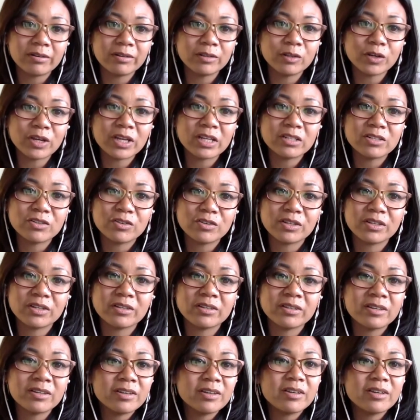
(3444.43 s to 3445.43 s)
looking
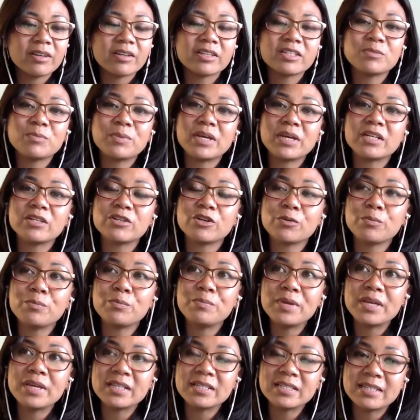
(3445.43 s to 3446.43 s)
to expand your
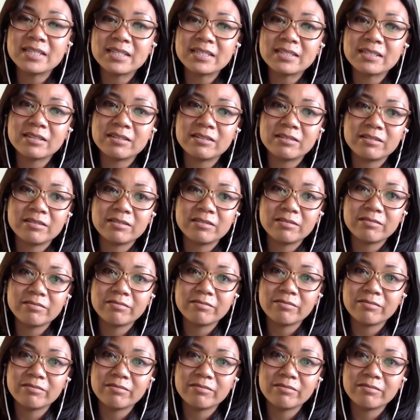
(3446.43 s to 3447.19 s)
business and